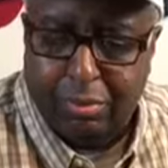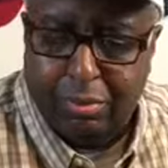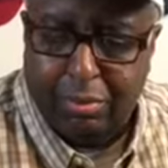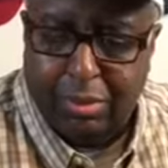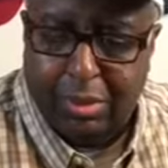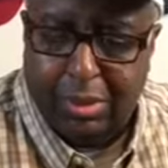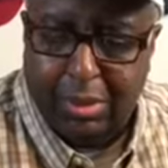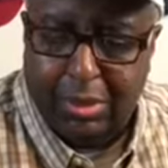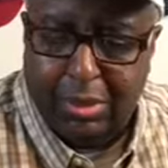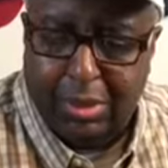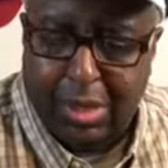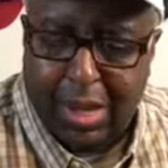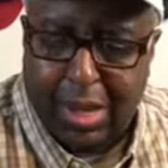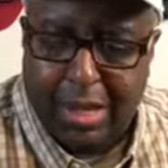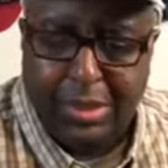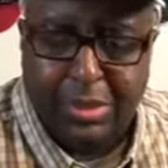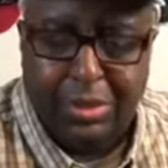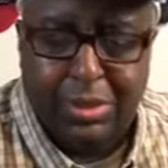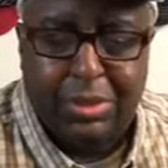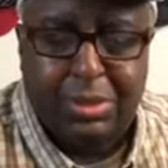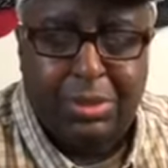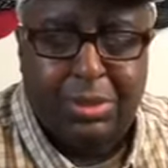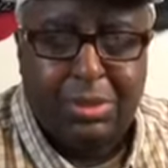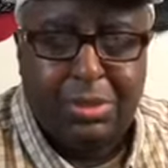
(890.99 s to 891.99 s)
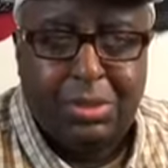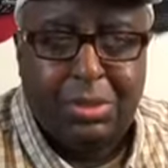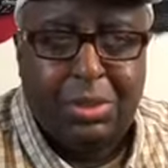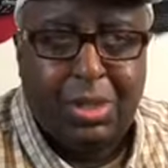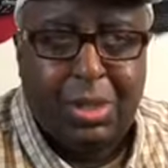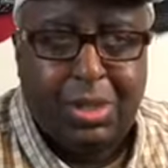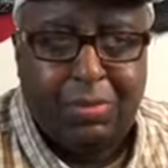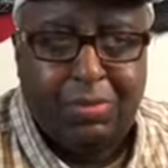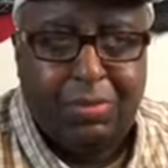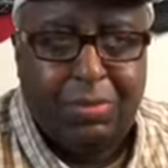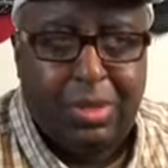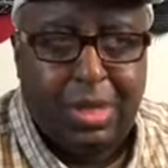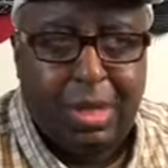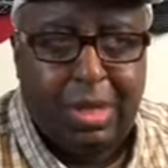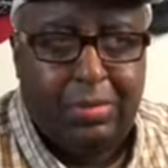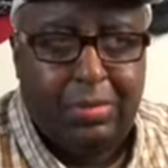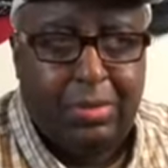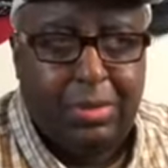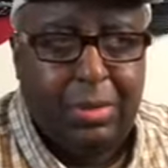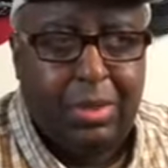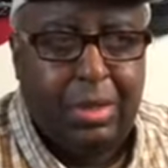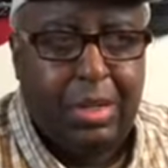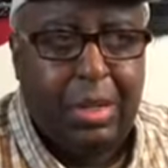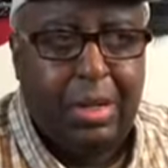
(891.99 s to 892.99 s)
the nice distinct
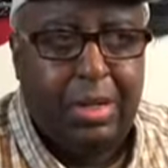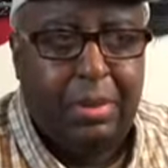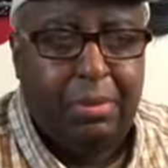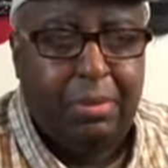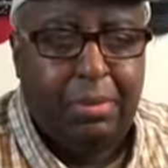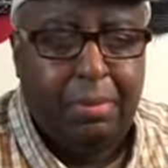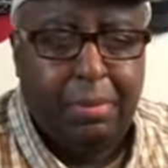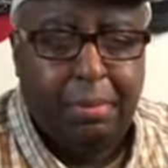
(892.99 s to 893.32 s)
flavor of that,